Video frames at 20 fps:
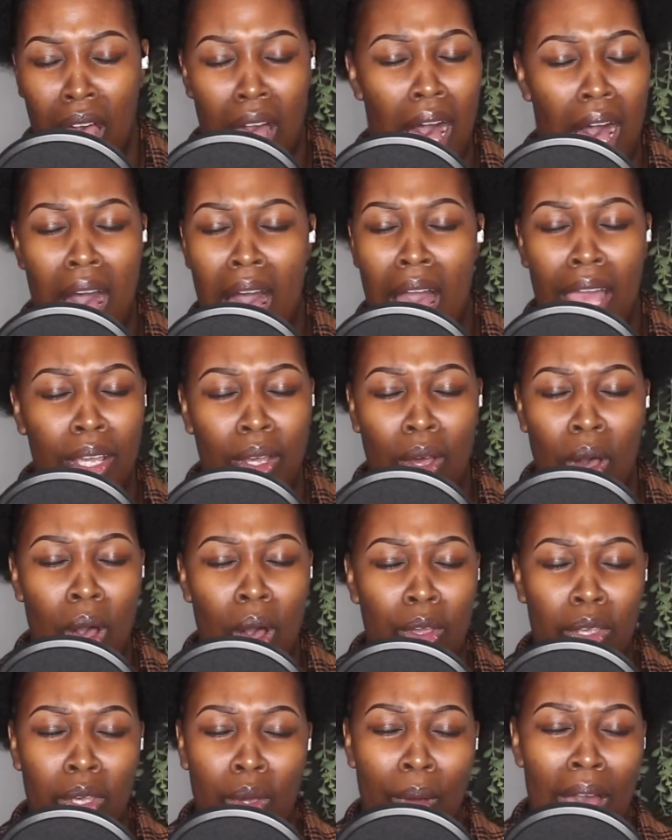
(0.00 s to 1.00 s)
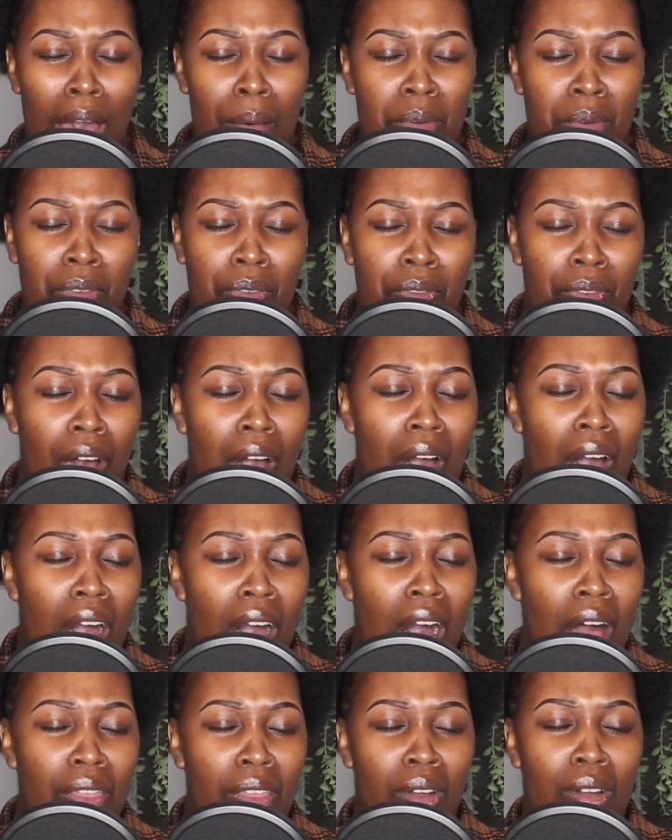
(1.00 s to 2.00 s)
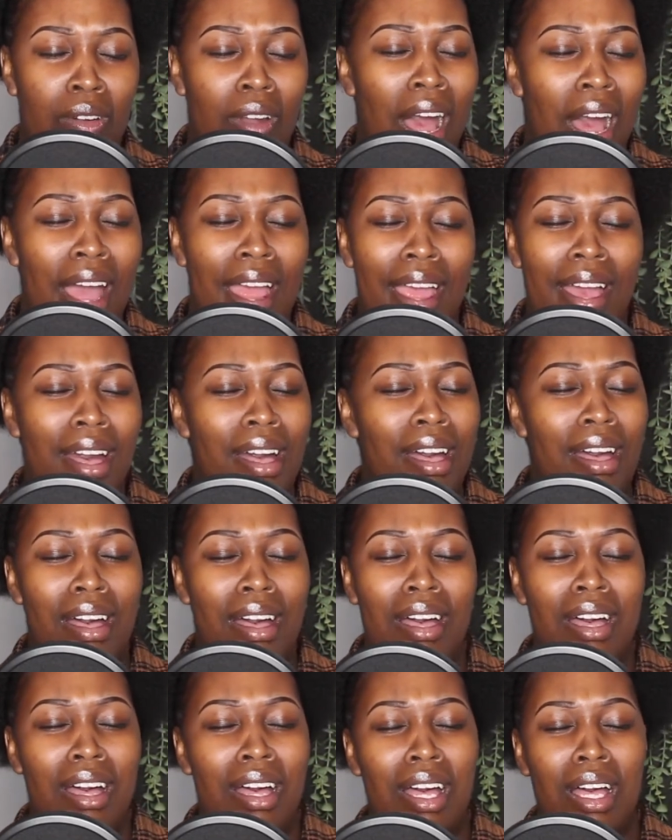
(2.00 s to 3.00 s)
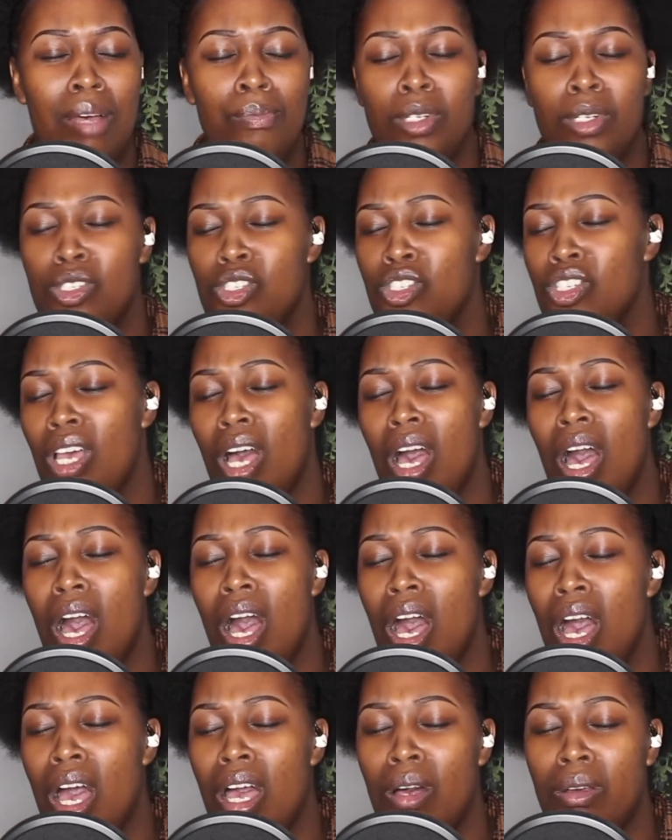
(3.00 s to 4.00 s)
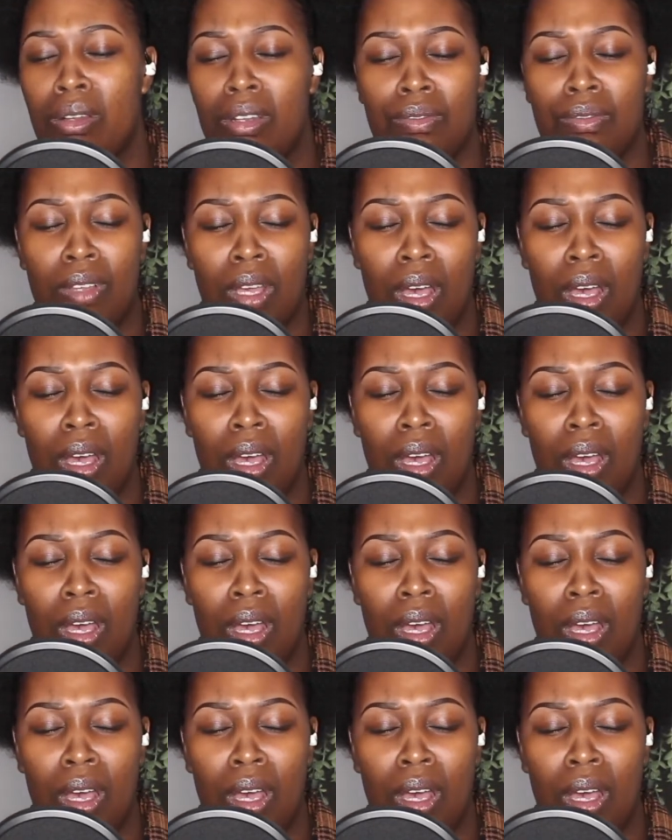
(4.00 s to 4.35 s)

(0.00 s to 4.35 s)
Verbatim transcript: I call you Abba, Father. I am a child of